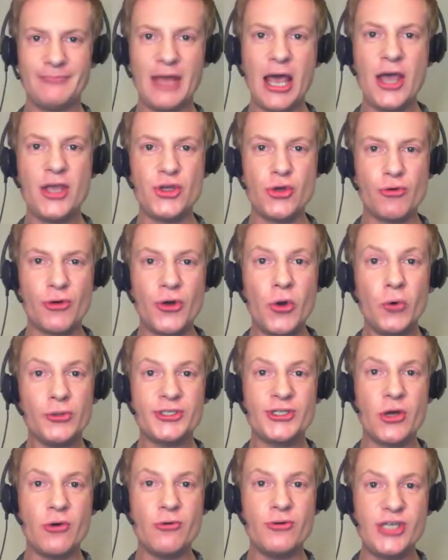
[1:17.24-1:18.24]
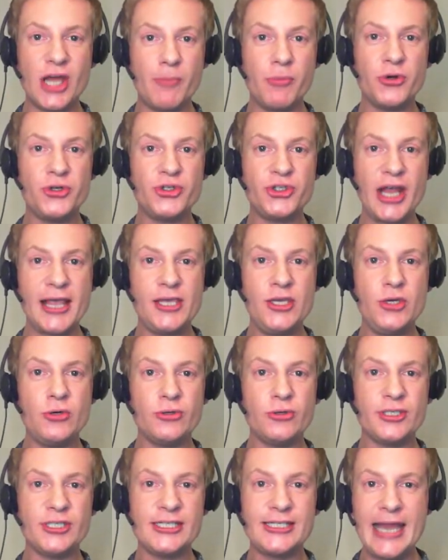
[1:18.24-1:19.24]
You can also double-check your
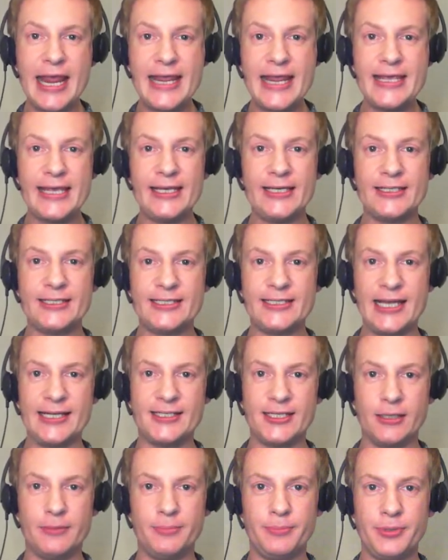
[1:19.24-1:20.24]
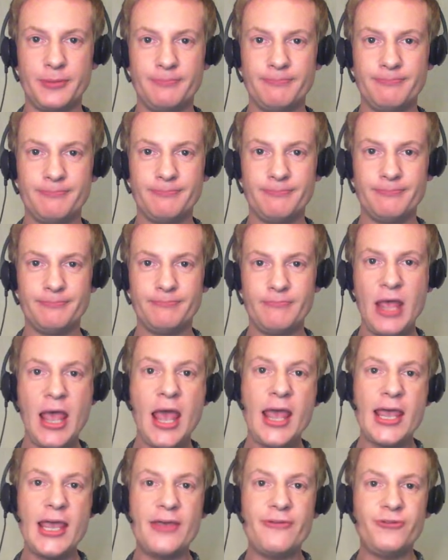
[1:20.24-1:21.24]
staking setup.
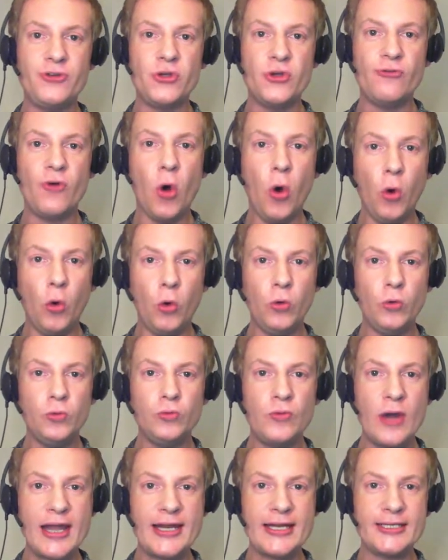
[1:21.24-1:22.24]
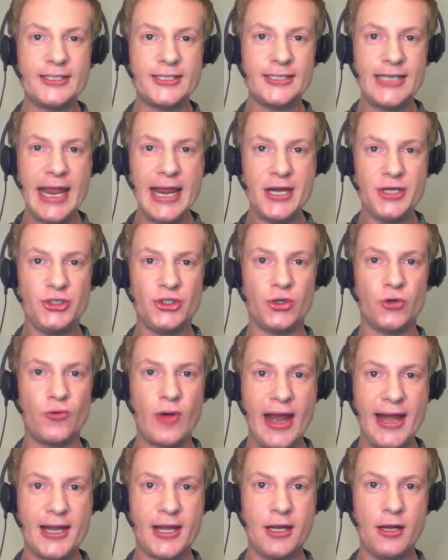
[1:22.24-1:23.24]
If you've already staked your
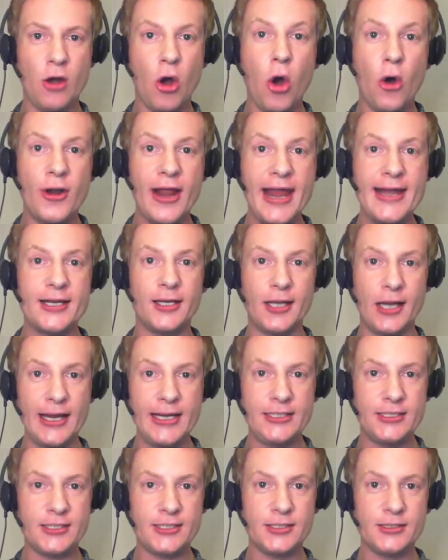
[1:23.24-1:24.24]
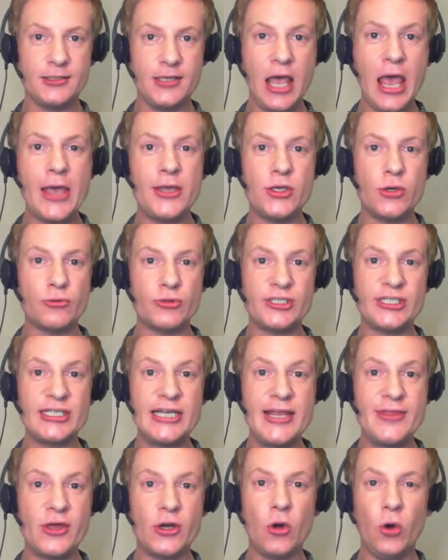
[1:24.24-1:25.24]
ADA on AdaLite, you'll see
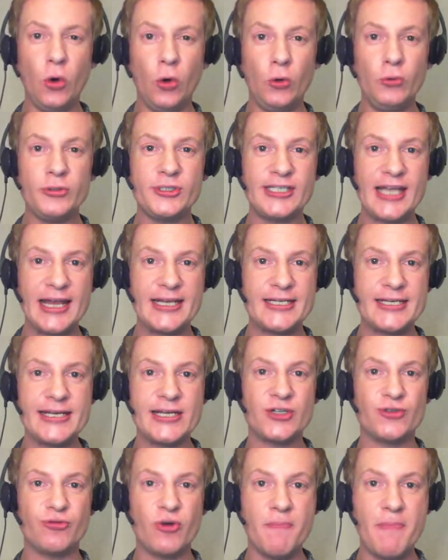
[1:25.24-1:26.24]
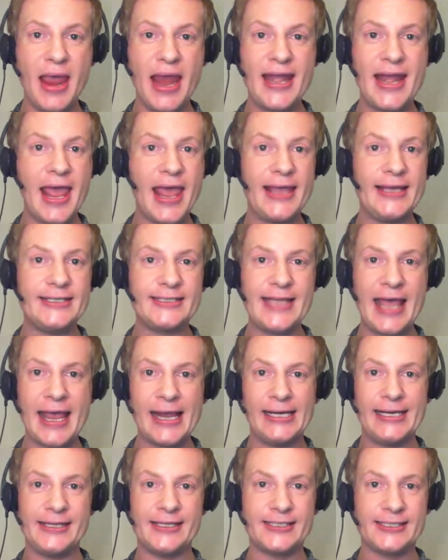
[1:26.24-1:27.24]
that all settings remain
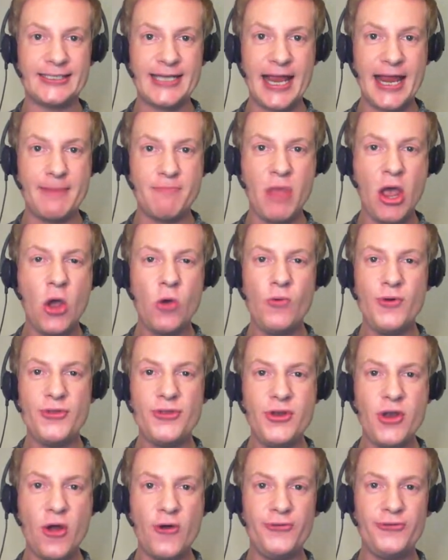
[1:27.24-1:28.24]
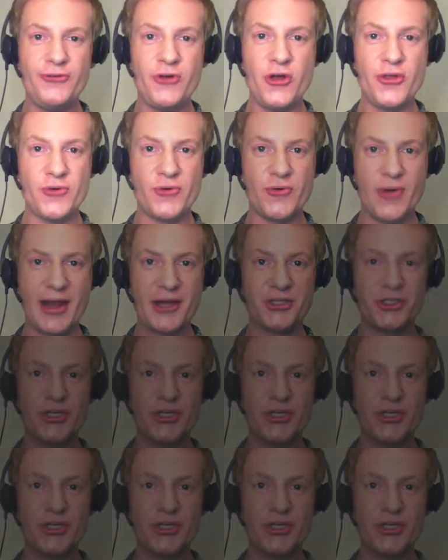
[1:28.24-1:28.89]
exactly the same with no further action